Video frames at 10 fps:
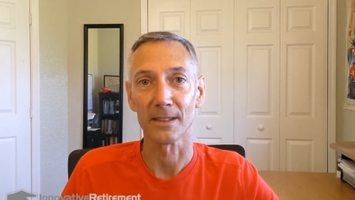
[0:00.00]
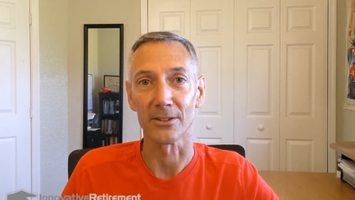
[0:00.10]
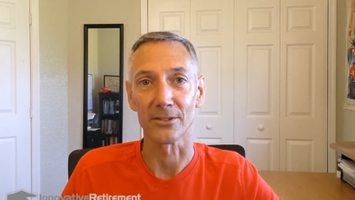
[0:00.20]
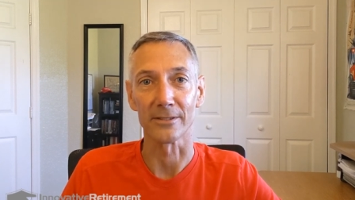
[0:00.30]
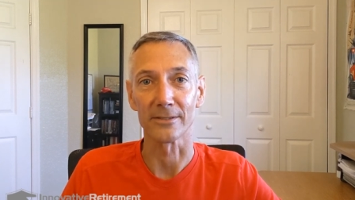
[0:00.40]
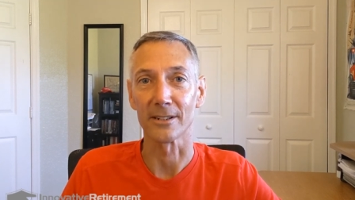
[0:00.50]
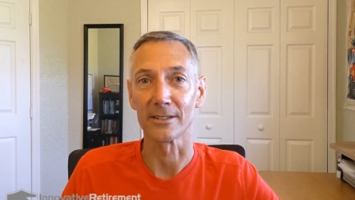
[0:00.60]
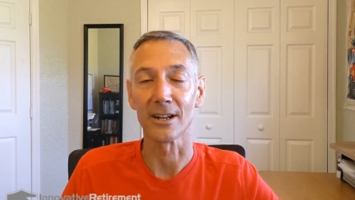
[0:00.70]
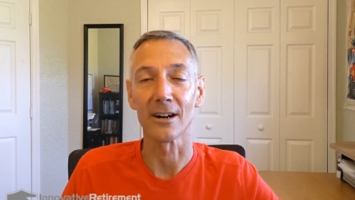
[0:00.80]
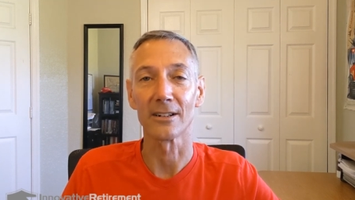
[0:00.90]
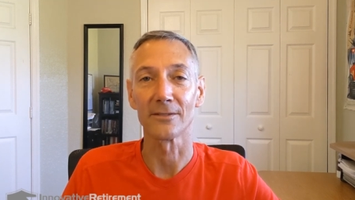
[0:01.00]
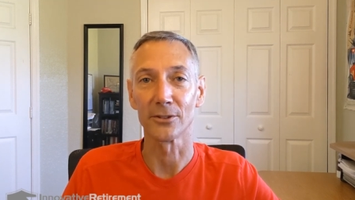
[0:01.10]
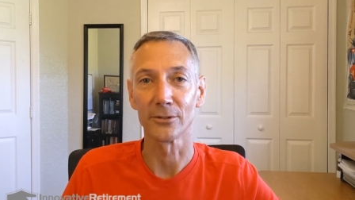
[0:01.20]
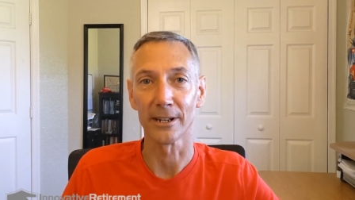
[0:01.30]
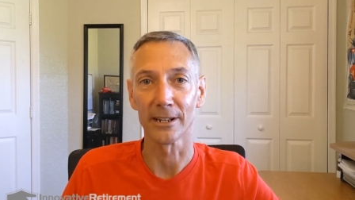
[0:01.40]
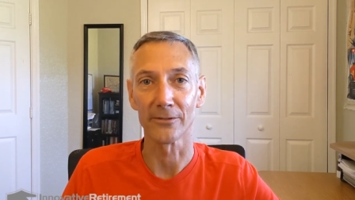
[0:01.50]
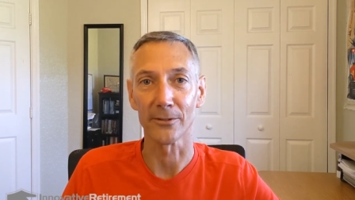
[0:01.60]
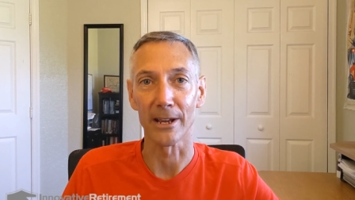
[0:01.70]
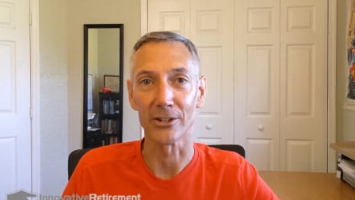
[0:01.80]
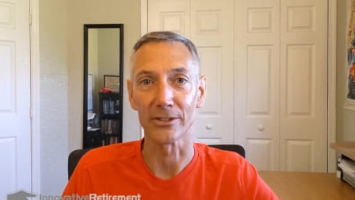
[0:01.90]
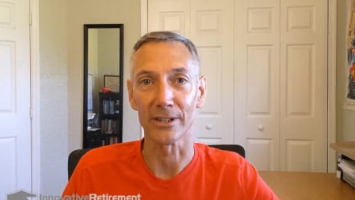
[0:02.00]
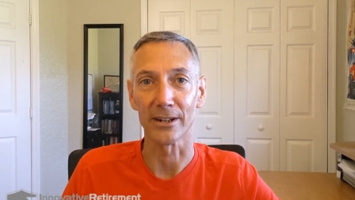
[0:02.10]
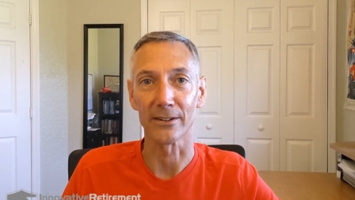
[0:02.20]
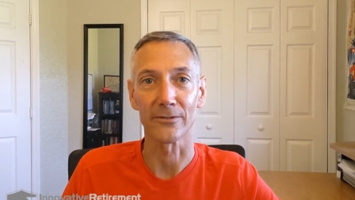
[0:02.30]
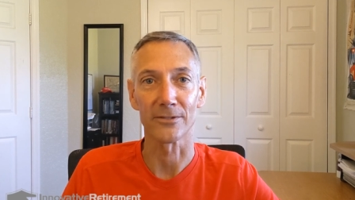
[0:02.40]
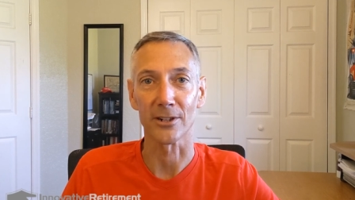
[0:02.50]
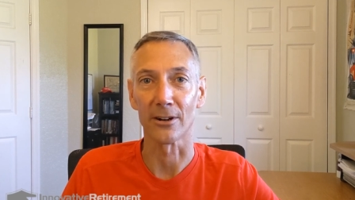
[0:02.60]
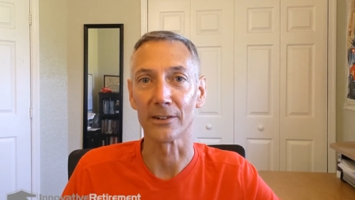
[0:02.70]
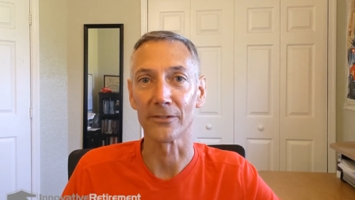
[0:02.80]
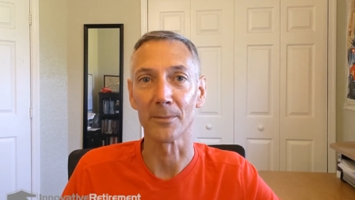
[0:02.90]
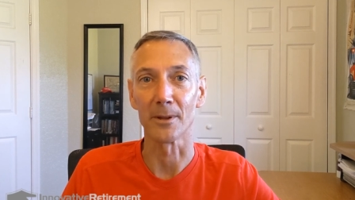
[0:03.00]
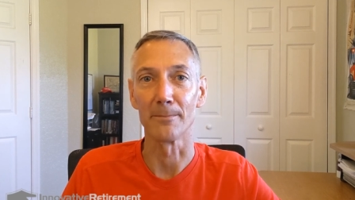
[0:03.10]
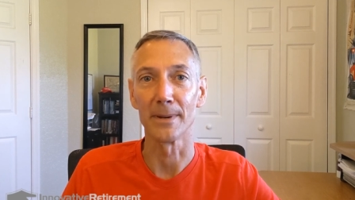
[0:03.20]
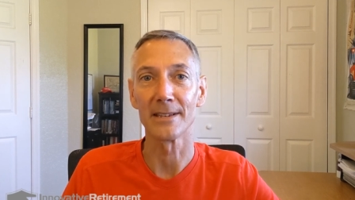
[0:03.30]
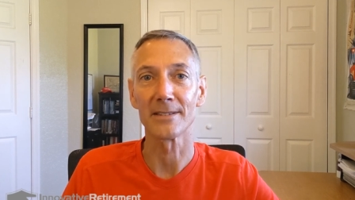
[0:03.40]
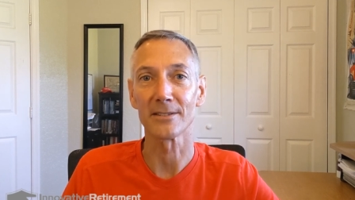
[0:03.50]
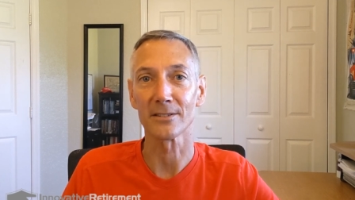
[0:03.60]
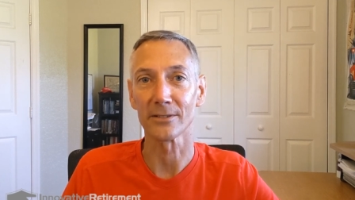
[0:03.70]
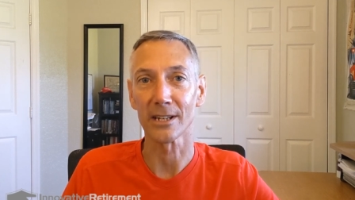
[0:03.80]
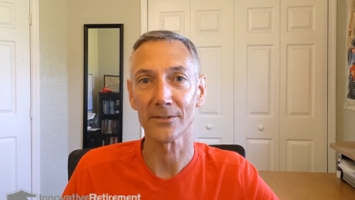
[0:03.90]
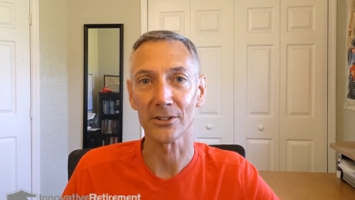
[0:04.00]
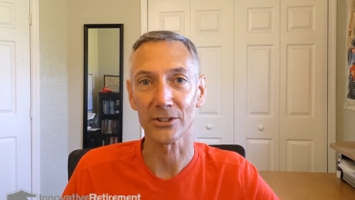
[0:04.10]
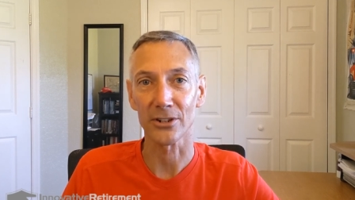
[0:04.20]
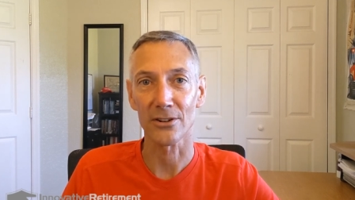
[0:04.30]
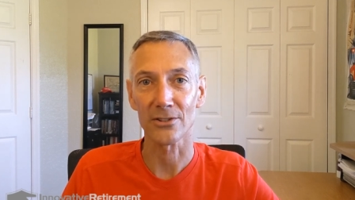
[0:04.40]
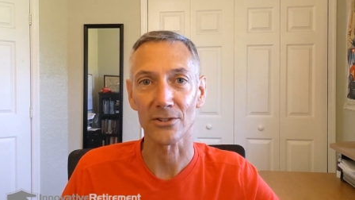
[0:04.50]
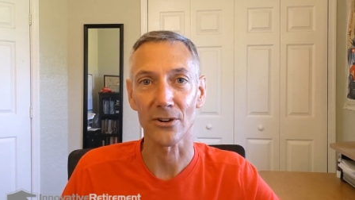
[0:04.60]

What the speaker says: There's a ton of great information there, starting from the basics of life insurance